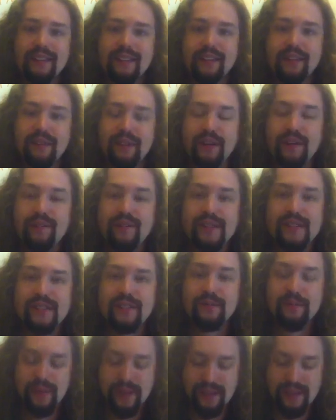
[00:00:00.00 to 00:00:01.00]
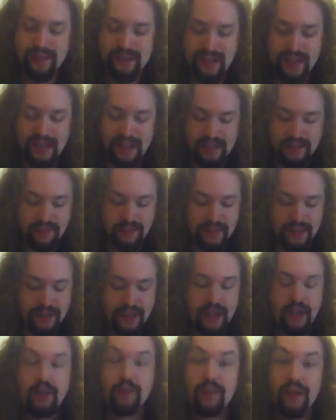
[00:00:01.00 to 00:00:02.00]
a degree in physics one of these days, but
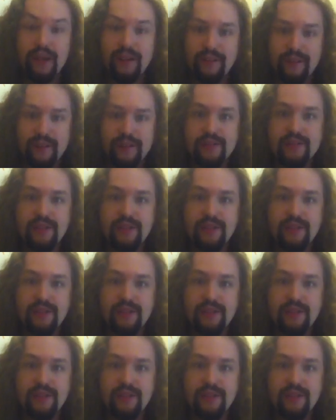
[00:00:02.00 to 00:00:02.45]
you know, whatever.